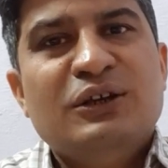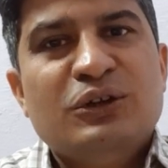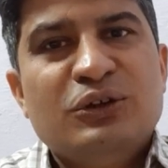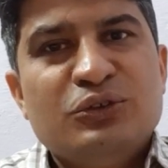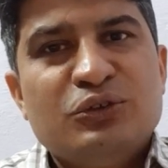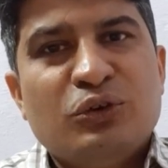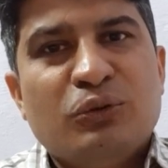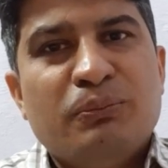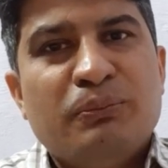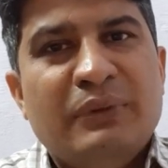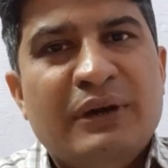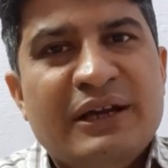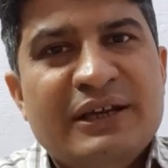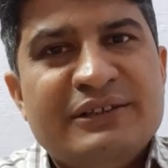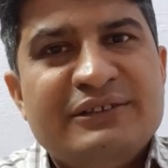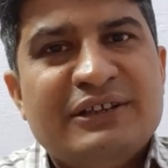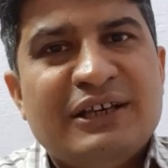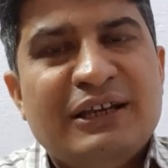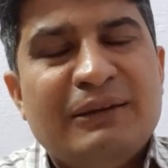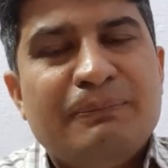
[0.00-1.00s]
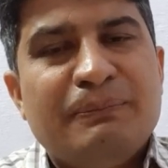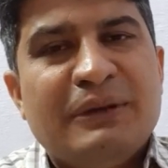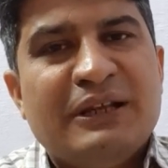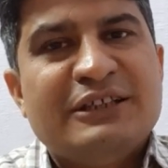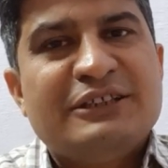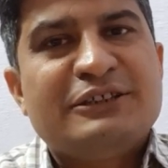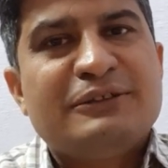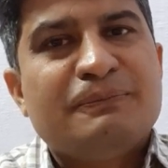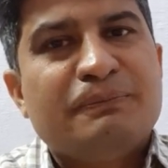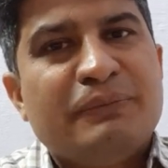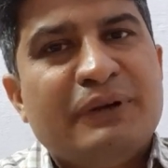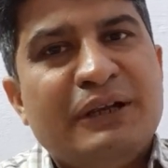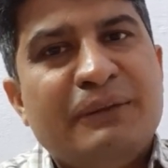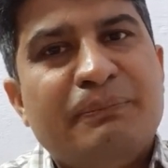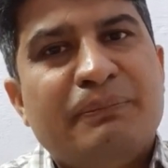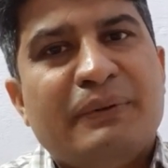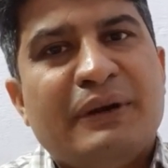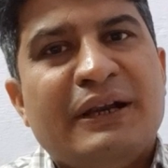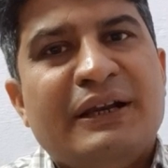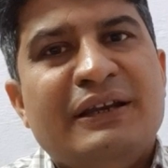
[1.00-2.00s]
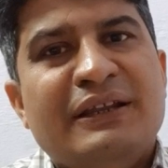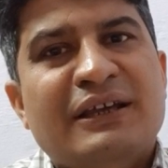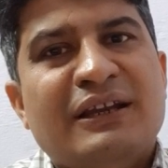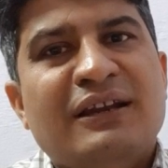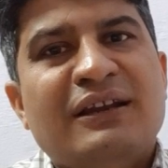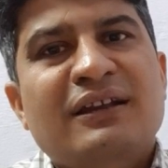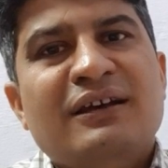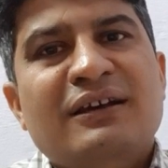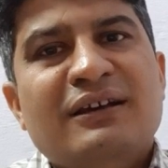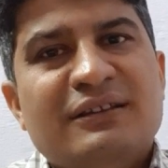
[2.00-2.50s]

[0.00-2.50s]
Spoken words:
So basal plus preprandial,